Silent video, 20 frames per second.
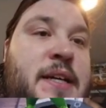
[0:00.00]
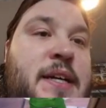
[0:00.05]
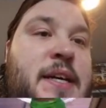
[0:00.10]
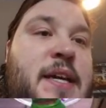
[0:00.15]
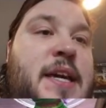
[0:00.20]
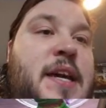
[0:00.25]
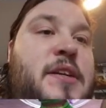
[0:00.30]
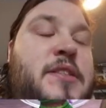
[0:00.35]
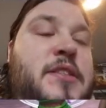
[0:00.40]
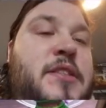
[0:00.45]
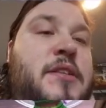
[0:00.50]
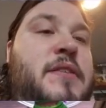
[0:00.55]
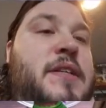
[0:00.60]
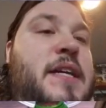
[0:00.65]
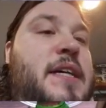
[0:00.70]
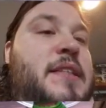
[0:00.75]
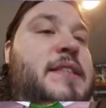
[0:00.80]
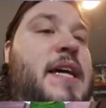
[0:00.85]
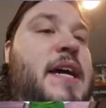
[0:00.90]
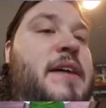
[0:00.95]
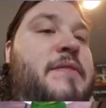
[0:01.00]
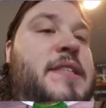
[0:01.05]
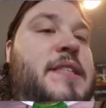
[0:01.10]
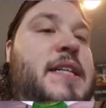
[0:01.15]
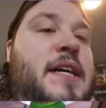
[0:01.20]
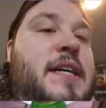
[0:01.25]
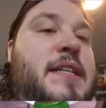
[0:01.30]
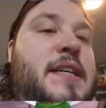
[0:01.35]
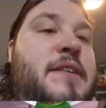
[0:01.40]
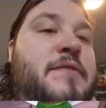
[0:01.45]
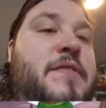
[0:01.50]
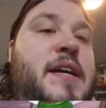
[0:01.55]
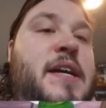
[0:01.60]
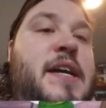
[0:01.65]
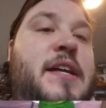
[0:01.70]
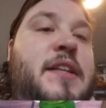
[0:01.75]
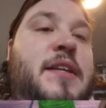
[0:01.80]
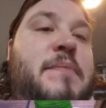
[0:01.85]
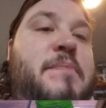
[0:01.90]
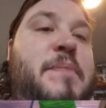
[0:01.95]
He also does have a different
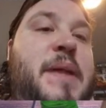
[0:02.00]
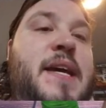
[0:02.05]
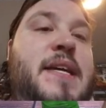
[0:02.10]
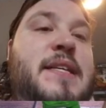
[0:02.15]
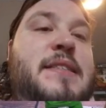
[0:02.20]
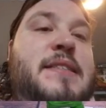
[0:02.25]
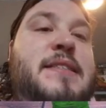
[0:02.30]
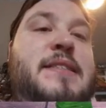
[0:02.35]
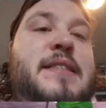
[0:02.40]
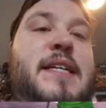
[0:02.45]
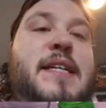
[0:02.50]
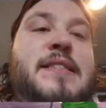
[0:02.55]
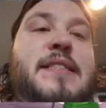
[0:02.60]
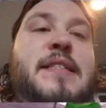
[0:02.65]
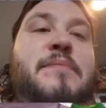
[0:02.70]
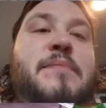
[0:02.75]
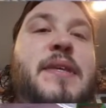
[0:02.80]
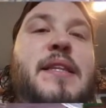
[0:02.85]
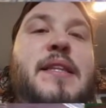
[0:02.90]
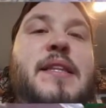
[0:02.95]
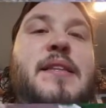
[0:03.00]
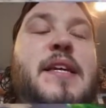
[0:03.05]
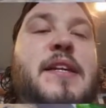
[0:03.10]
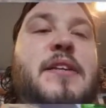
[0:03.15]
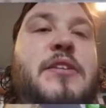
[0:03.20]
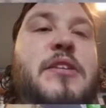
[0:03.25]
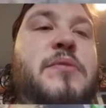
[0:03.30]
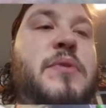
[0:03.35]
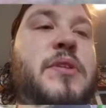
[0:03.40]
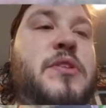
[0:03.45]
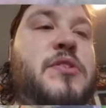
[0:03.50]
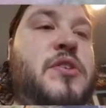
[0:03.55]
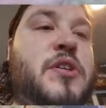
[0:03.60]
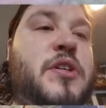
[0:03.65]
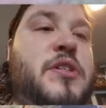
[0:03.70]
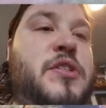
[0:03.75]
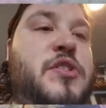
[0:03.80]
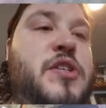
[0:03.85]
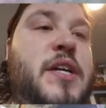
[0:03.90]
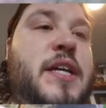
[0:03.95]
color base. That's something that they do with
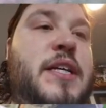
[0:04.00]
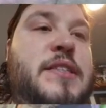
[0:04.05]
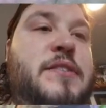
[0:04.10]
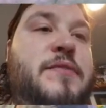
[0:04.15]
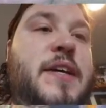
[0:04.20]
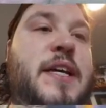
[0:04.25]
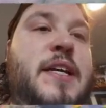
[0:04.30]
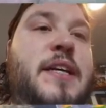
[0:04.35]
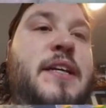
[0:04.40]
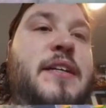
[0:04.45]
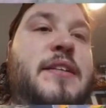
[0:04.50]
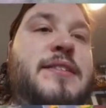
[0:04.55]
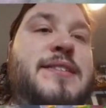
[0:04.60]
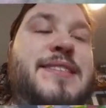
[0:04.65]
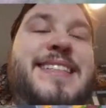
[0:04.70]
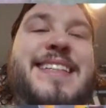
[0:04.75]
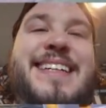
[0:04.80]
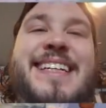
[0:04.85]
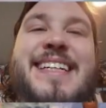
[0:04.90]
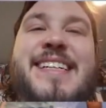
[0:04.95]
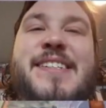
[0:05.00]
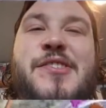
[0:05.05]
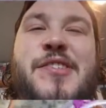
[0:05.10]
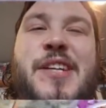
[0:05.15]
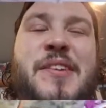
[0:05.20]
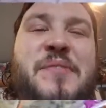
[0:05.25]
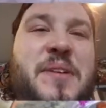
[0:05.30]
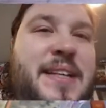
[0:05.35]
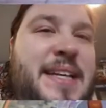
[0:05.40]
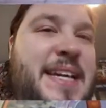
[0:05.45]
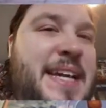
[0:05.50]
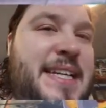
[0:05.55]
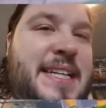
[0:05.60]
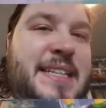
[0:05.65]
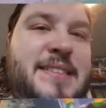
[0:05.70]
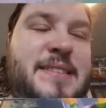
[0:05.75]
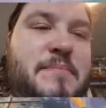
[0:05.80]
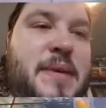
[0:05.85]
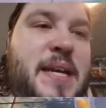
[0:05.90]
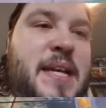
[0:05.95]
certain chase figures. Generally, it
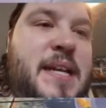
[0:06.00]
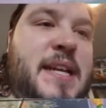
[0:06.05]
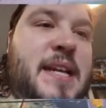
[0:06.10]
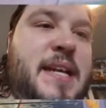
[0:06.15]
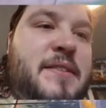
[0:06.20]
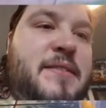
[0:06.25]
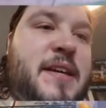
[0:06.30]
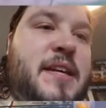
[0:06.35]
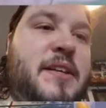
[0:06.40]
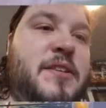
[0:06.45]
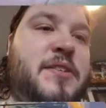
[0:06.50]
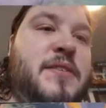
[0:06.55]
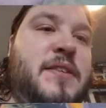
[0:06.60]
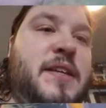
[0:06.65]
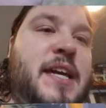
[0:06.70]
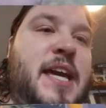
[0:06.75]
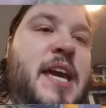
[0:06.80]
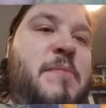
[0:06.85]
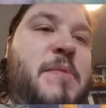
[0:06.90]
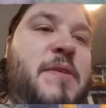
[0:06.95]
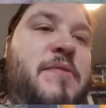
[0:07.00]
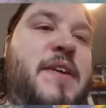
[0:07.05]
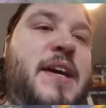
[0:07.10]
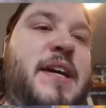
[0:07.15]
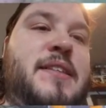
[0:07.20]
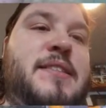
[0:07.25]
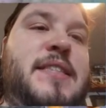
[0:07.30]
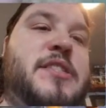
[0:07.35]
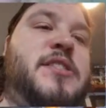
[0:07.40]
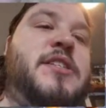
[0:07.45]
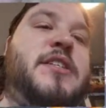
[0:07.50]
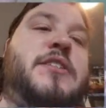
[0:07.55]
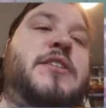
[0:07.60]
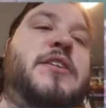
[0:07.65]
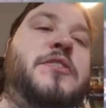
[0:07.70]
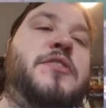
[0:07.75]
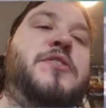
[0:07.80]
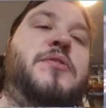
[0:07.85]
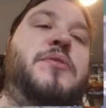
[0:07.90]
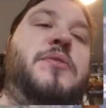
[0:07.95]
doesn't mean anything to the game effects. It just
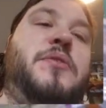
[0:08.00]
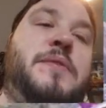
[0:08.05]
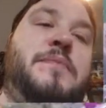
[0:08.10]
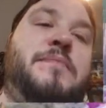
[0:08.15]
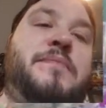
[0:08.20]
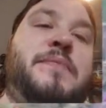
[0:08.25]
looks cool.